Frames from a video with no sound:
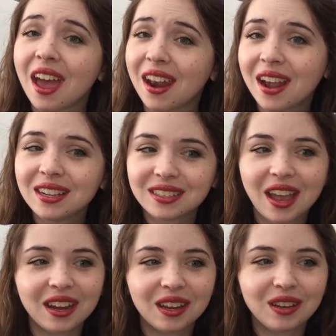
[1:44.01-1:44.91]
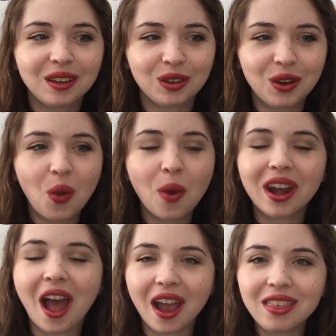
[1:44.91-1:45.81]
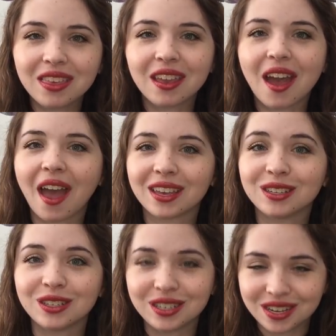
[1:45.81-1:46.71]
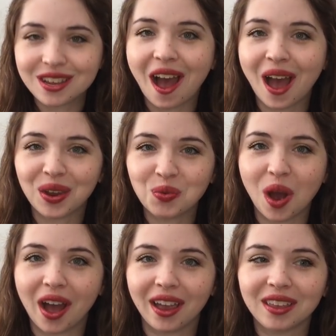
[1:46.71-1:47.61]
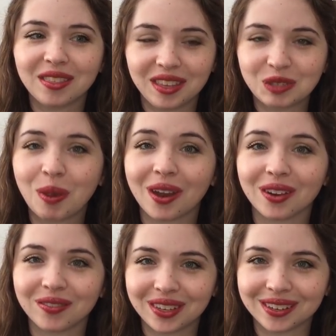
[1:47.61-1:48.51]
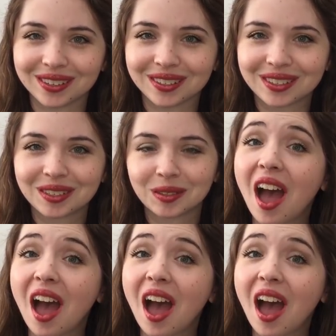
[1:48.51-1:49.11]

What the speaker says: and I decided, you know what, I think I can DIY these pair of ears.